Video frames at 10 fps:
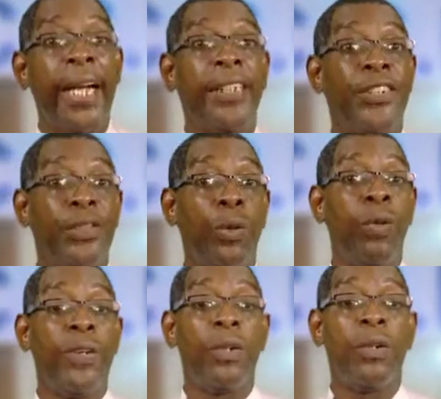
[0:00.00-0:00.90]
And
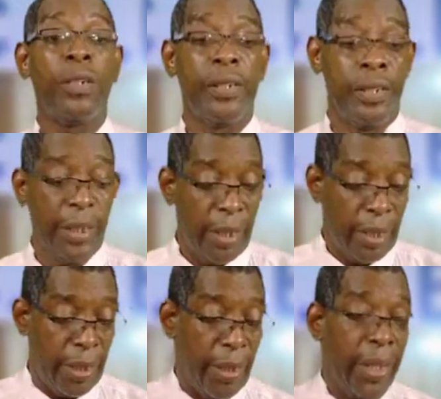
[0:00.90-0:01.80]
Jehovah God,
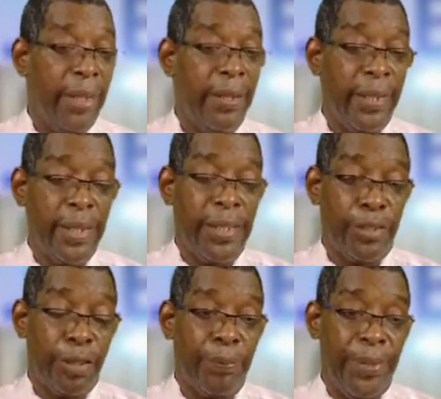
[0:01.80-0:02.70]
in the
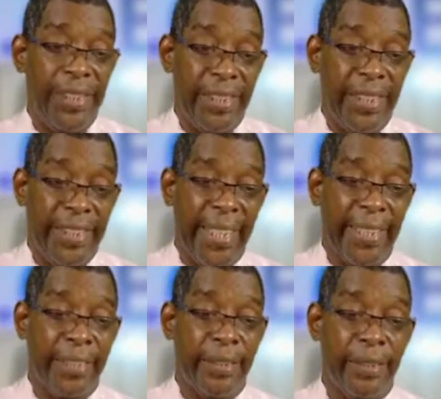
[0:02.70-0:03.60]
scriptures and the
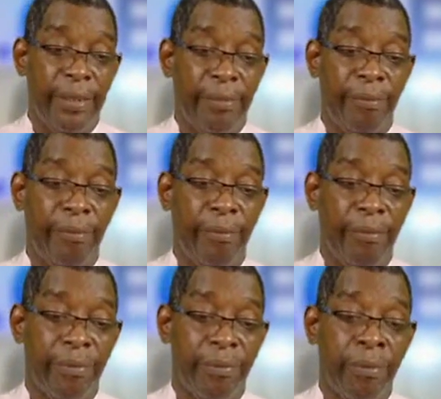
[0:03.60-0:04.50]
texts,
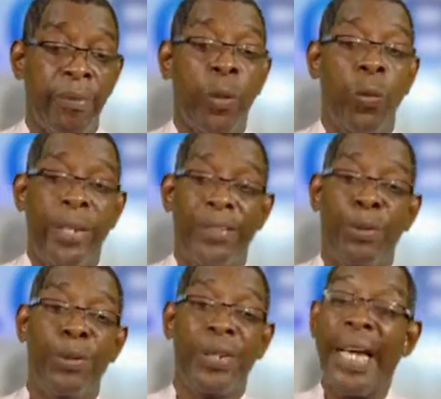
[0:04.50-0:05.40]
went
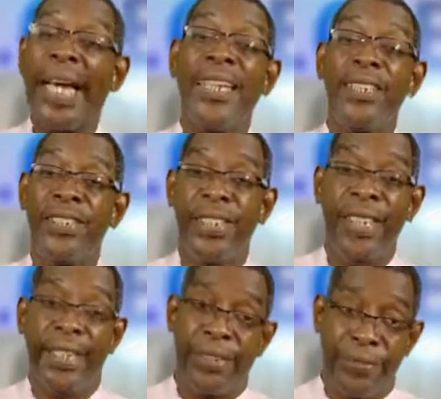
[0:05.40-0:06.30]
about to answer
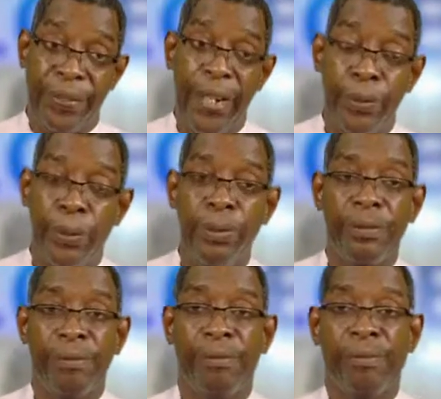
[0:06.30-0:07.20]
that to Pharaoh.
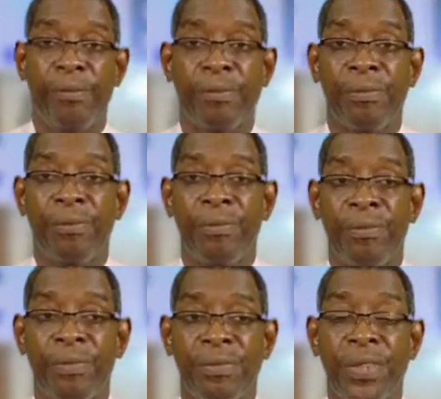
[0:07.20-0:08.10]

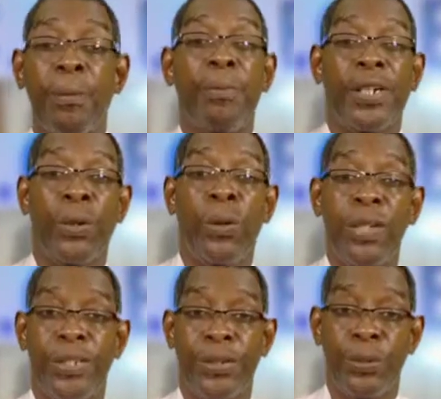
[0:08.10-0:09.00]
But
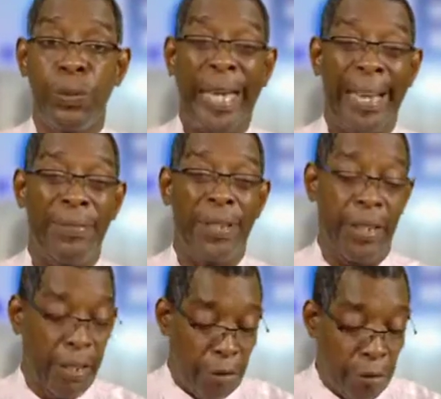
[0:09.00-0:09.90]
also, we have
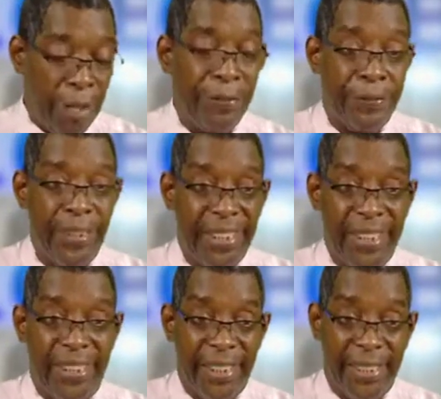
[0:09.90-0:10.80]
the
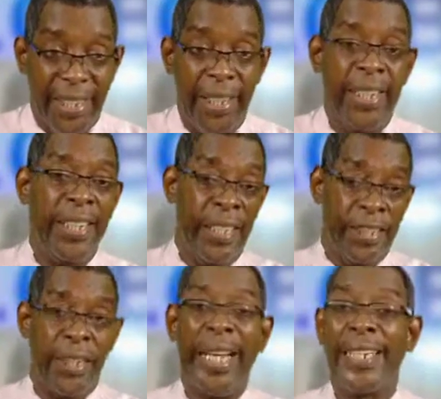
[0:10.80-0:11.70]
references today
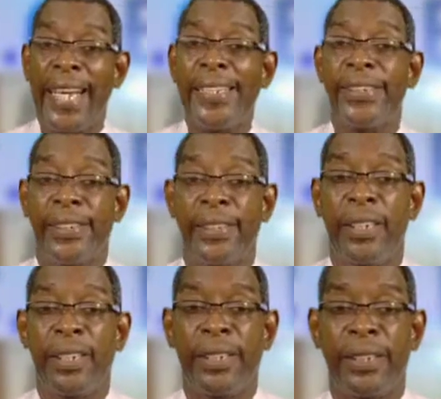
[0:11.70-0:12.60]
is an answer to
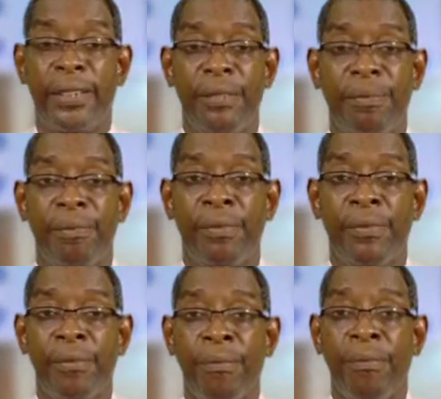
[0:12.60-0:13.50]
us.
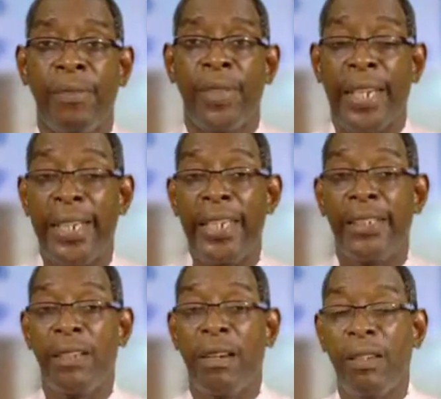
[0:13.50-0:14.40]
That he is
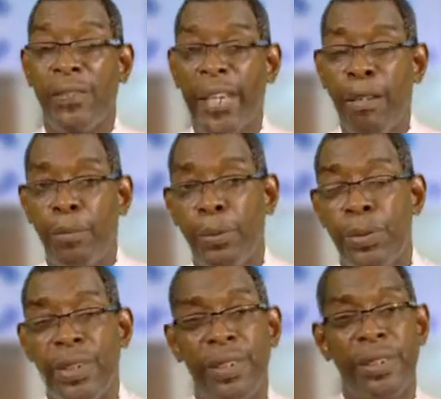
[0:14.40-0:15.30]
the God of the
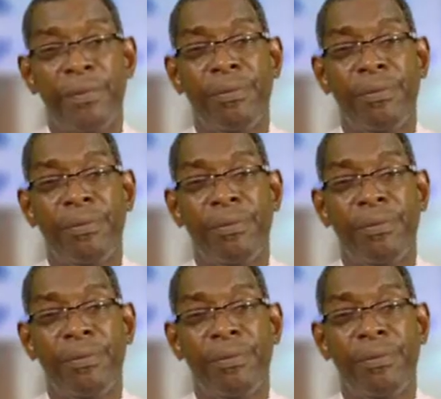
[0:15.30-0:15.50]
Hebrews,